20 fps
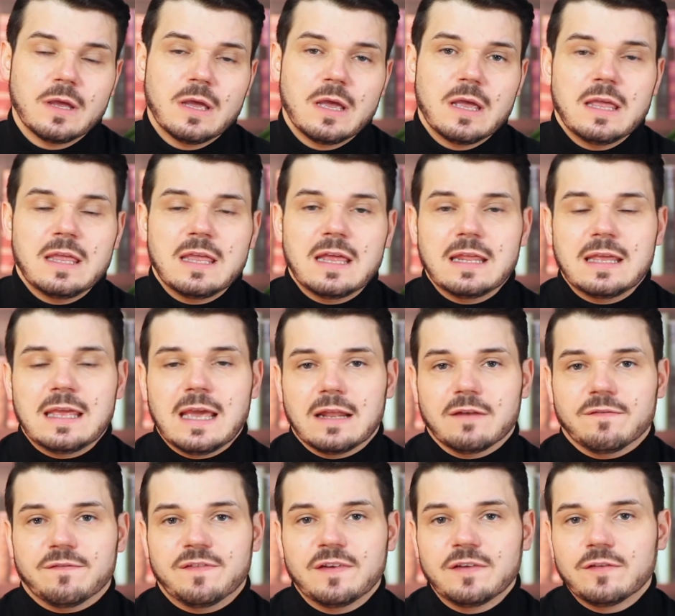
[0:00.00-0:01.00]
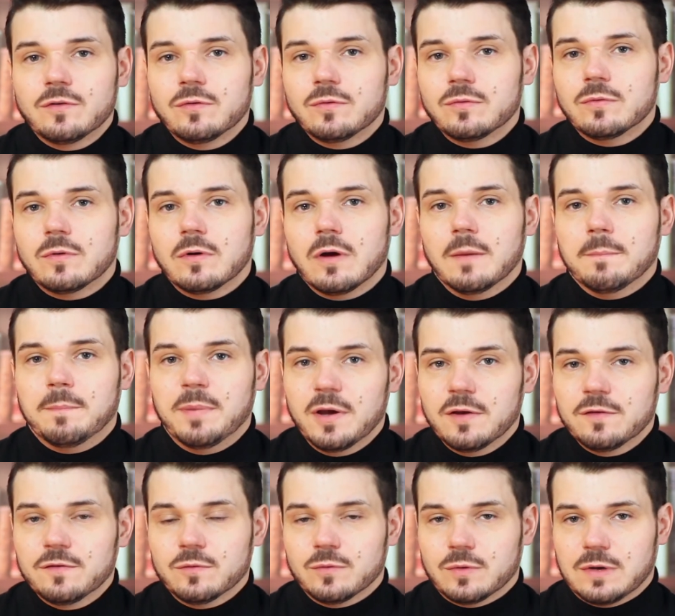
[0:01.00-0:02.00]
Yet again, physical and
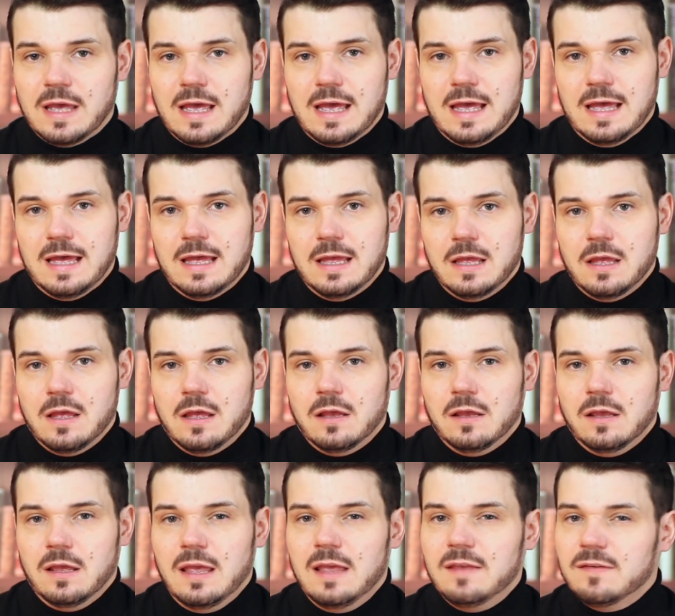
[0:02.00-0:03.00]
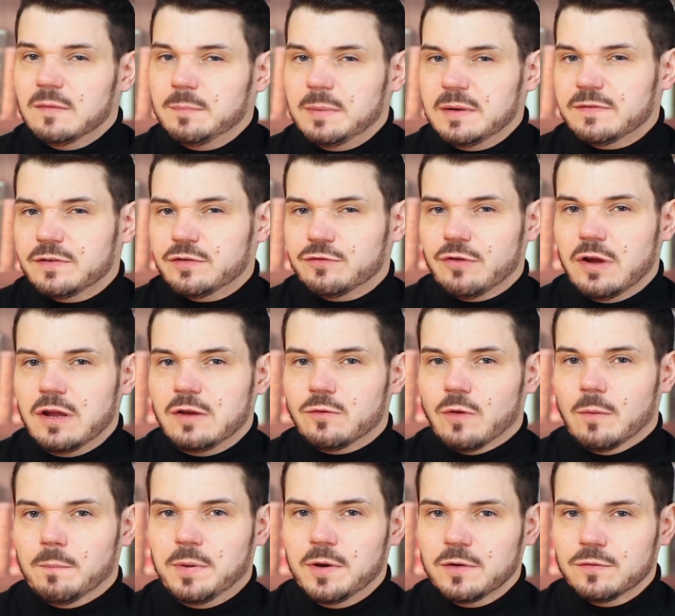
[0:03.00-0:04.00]
personal care is a bit of a strange
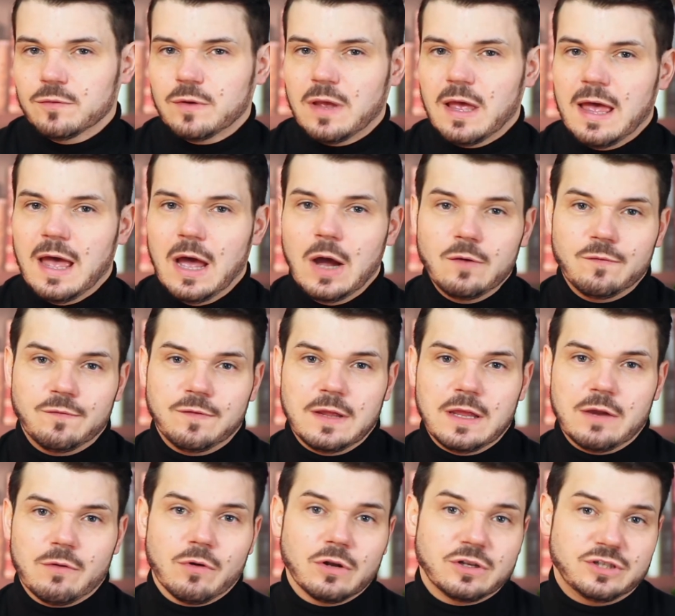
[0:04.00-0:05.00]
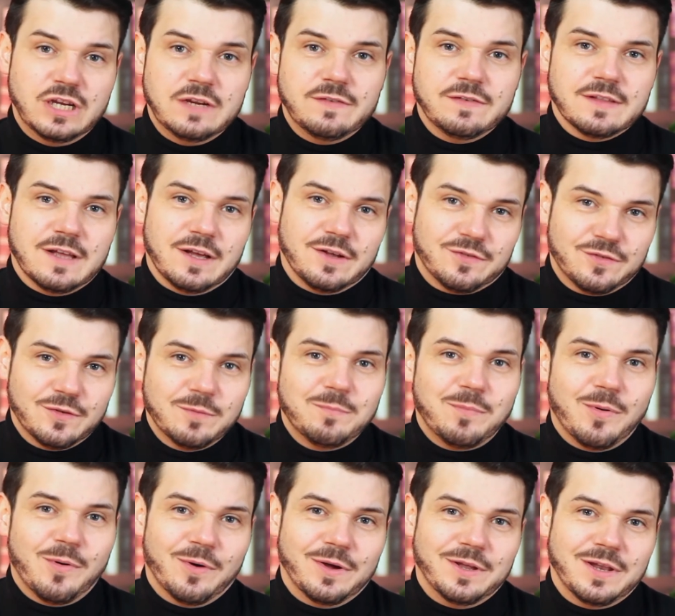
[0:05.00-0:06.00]
one. Personal care, hopefully you're all achieving that at some
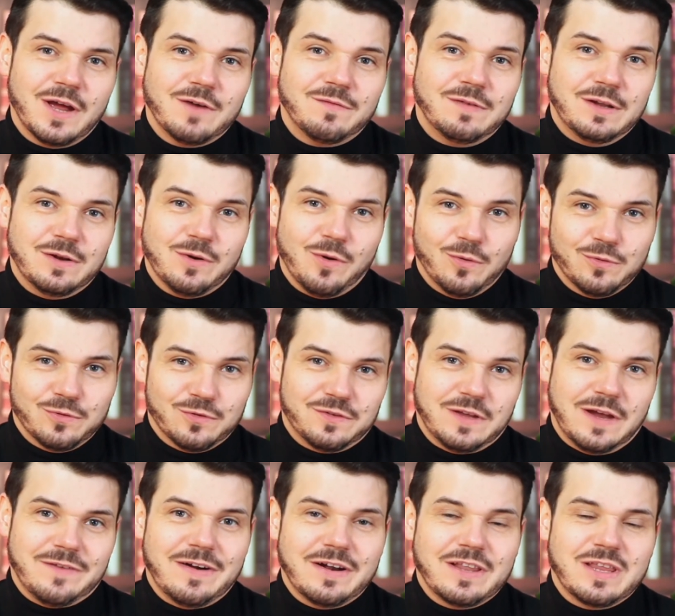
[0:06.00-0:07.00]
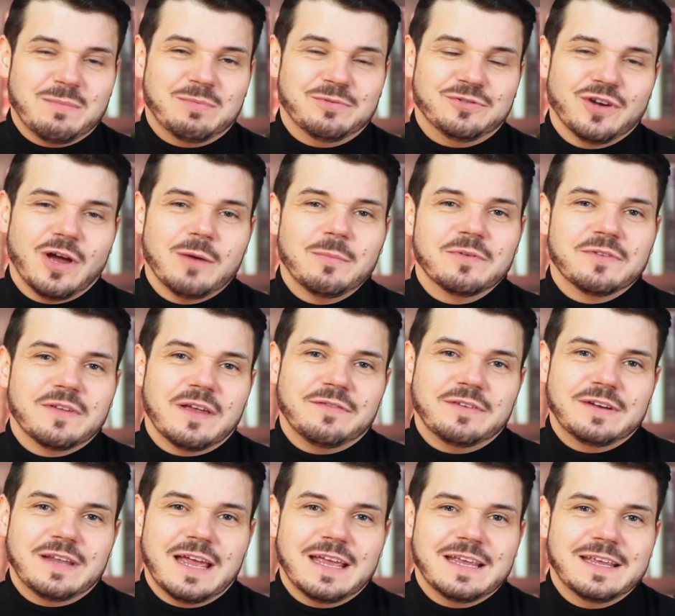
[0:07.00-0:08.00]
point. Hopefully you're not all just sat around in your pyjamas
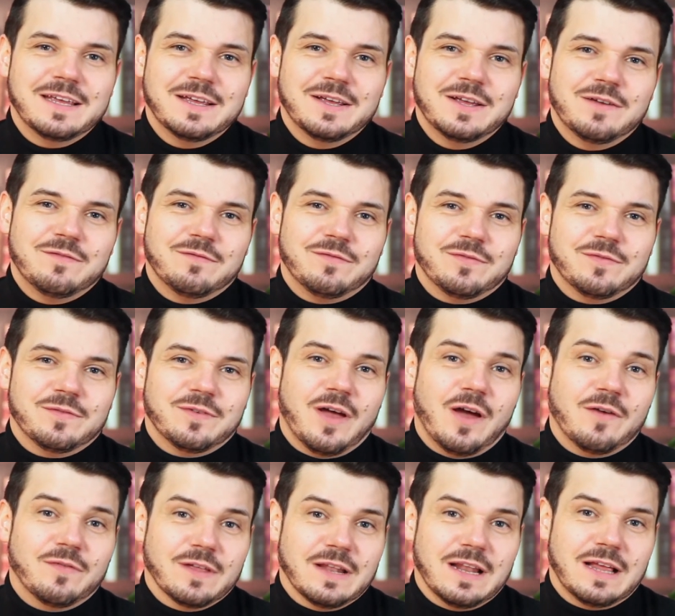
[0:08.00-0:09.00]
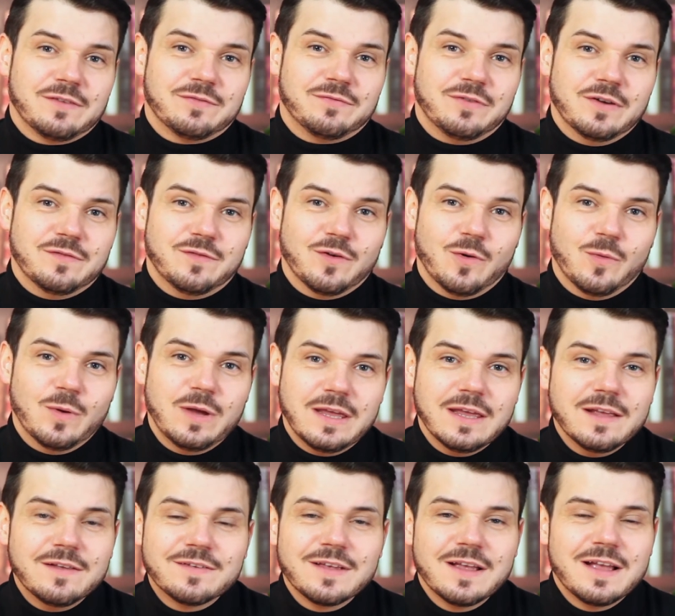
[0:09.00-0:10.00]
every day over the last 3 or 4
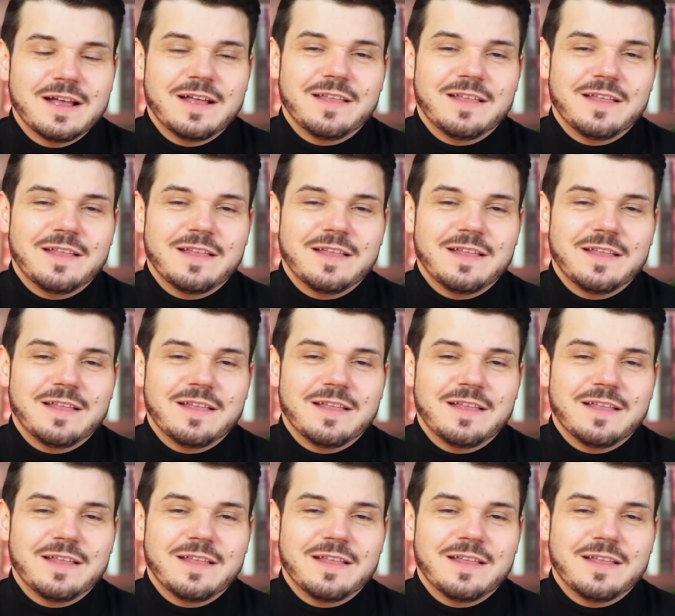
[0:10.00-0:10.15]
weeks.